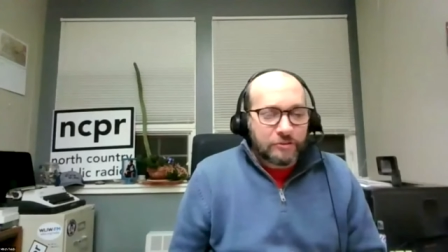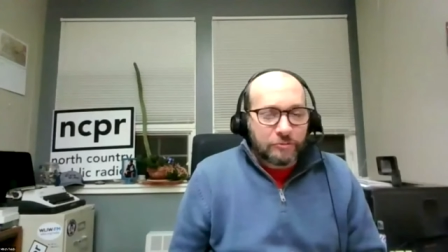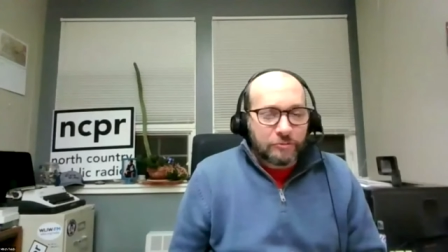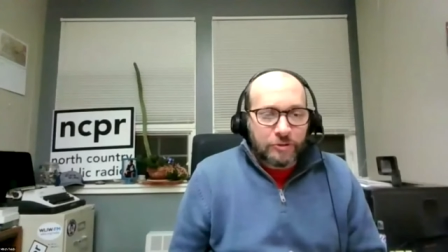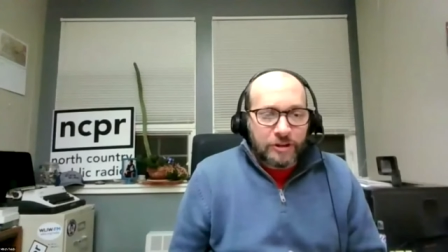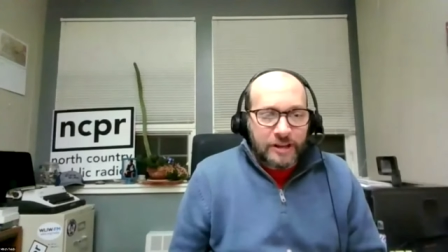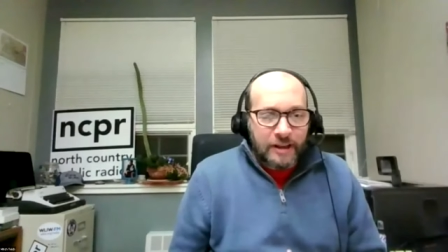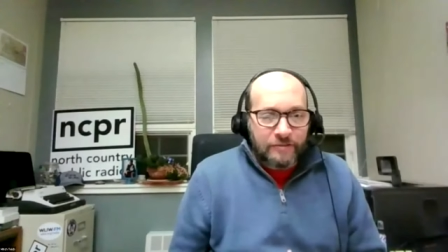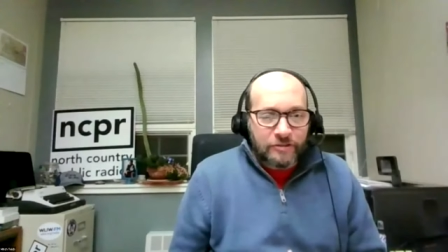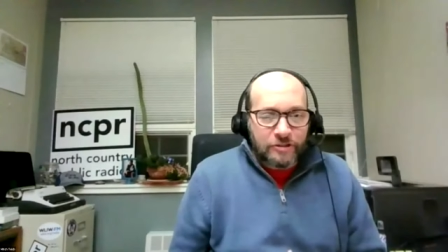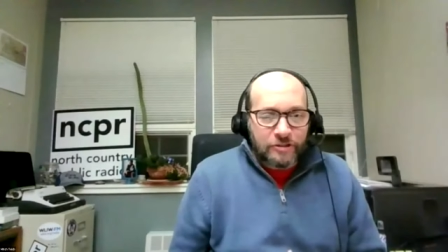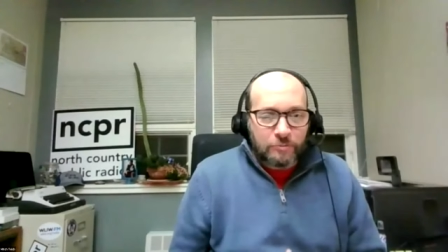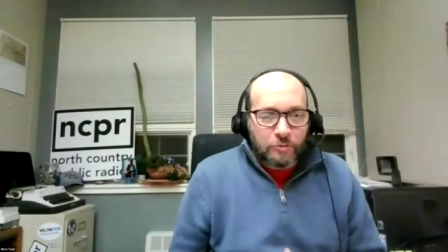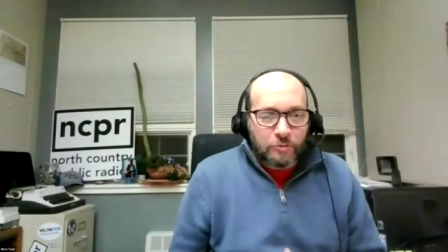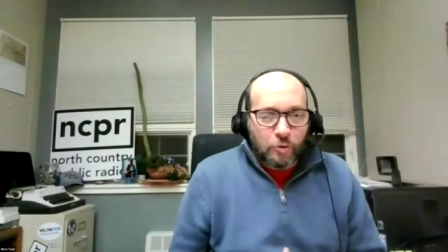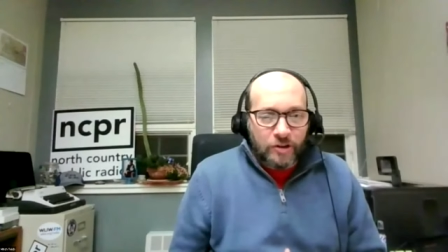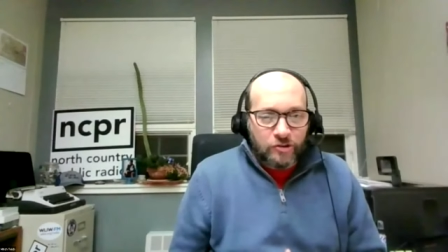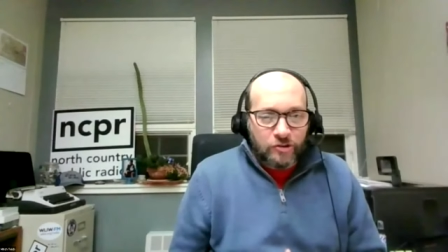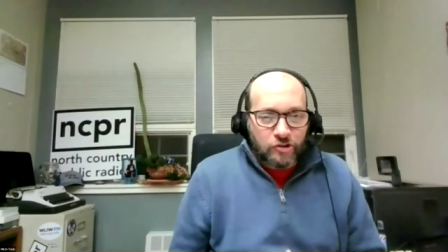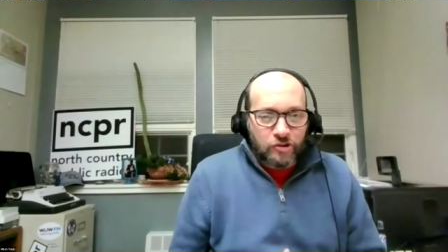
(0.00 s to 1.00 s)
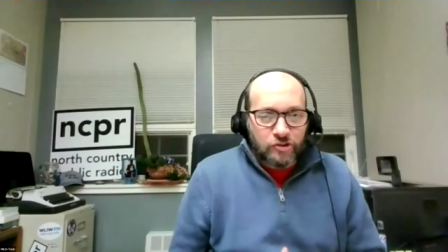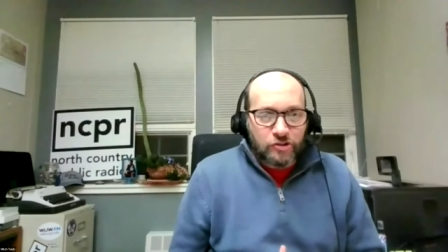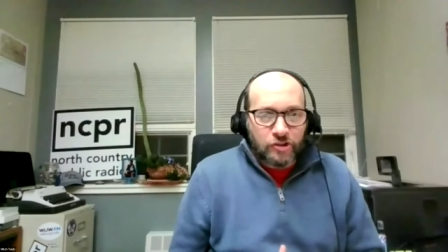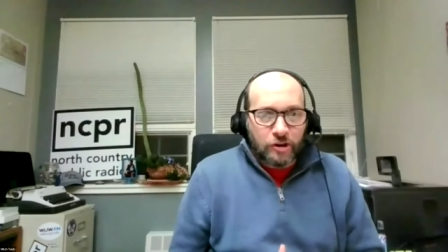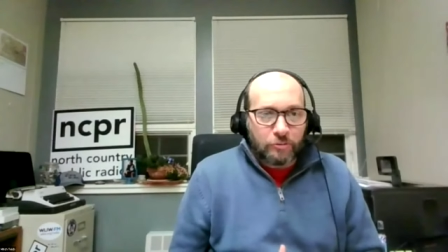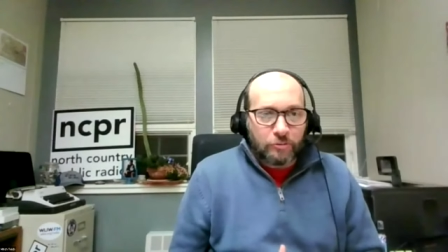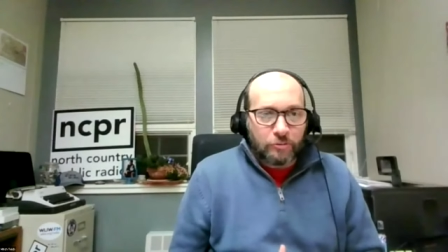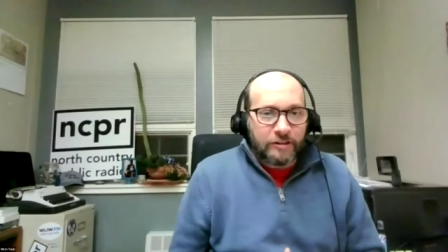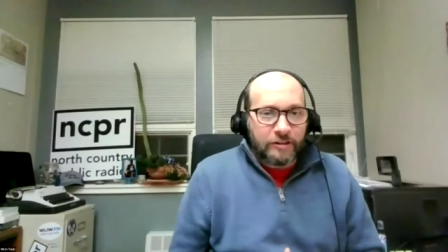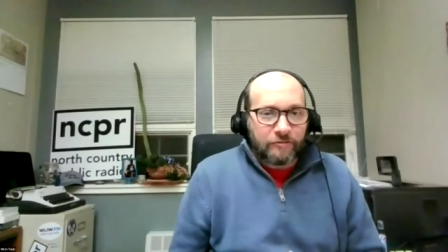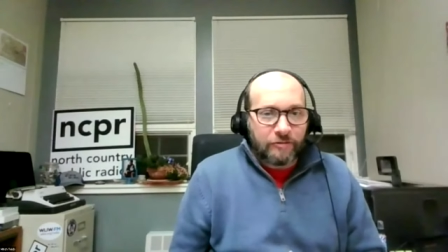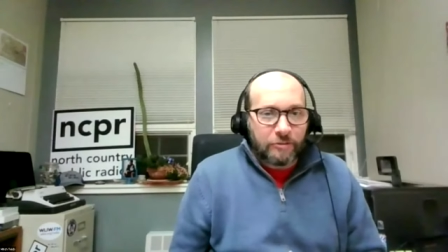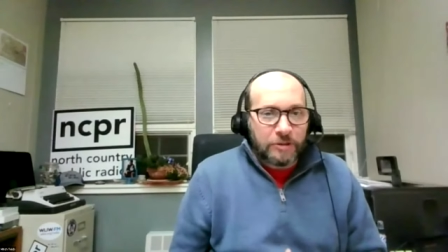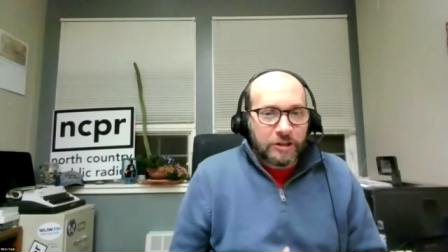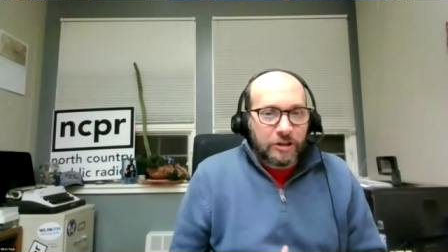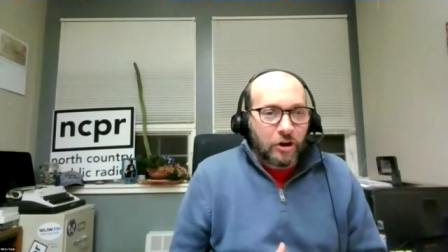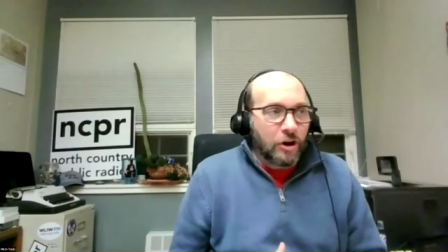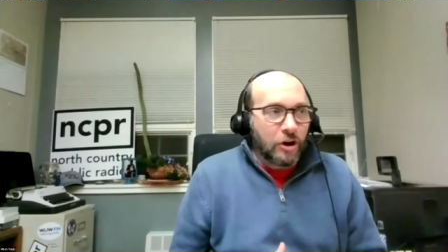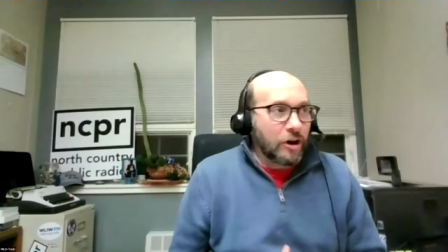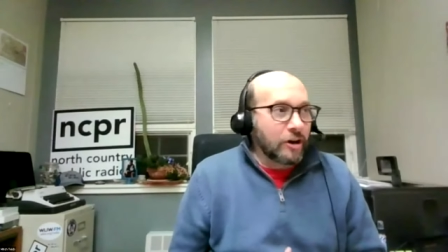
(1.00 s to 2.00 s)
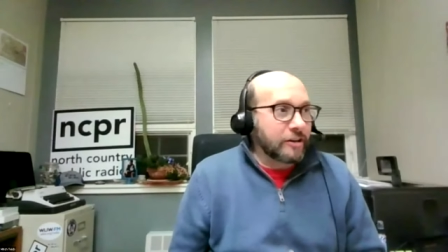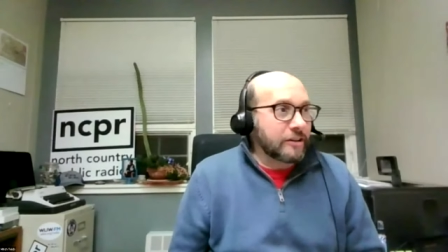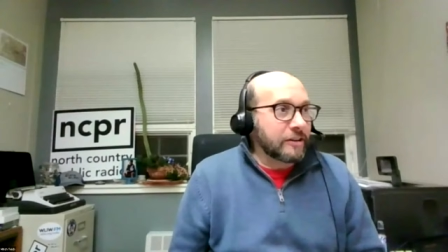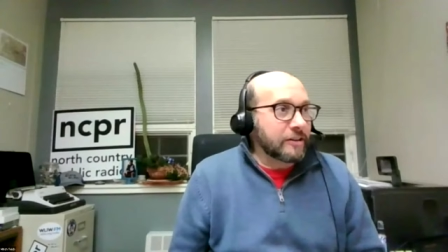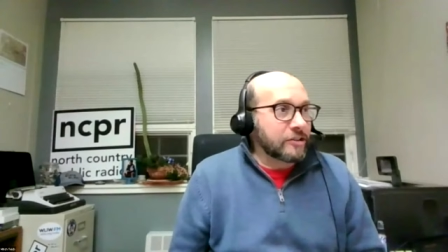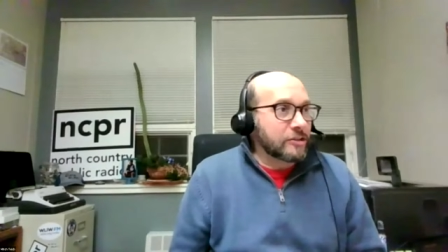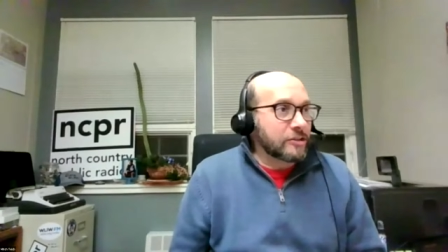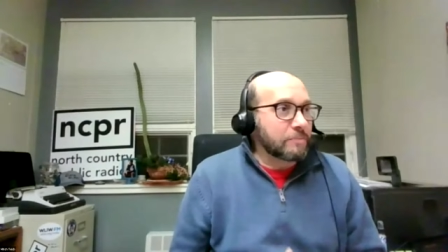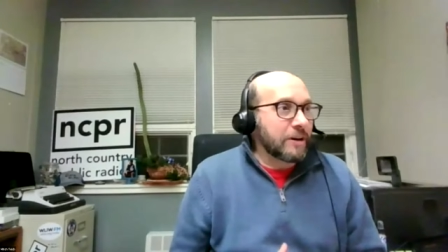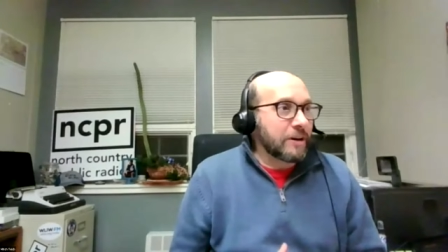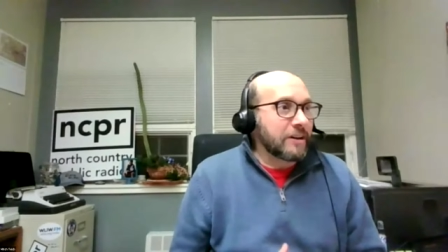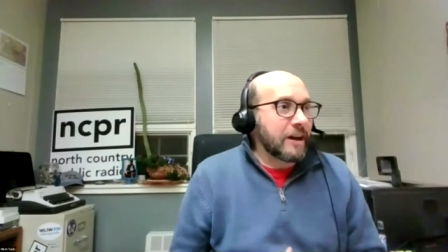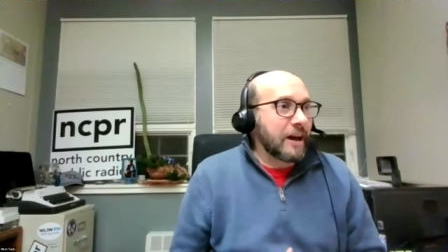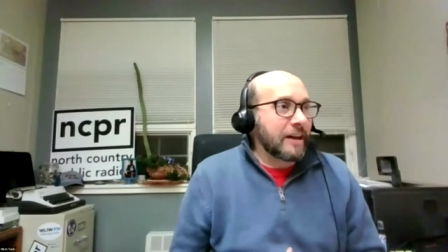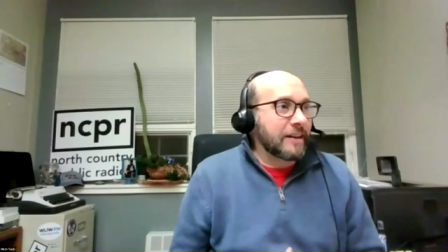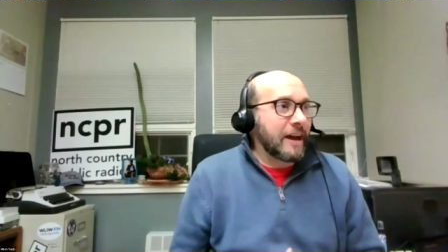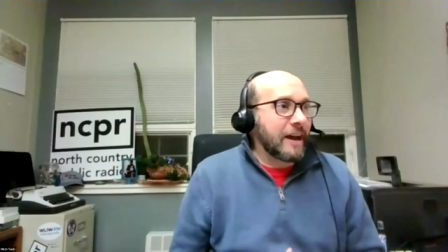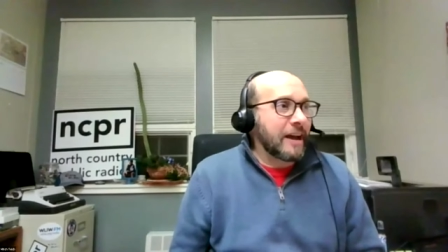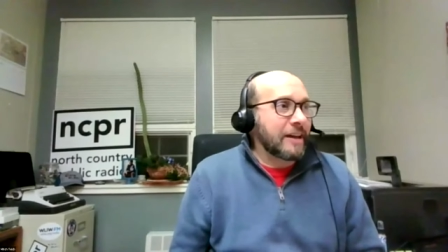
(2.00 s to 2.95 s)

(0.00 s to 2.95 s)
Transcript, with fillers: and we have some questions already from the audience, but I,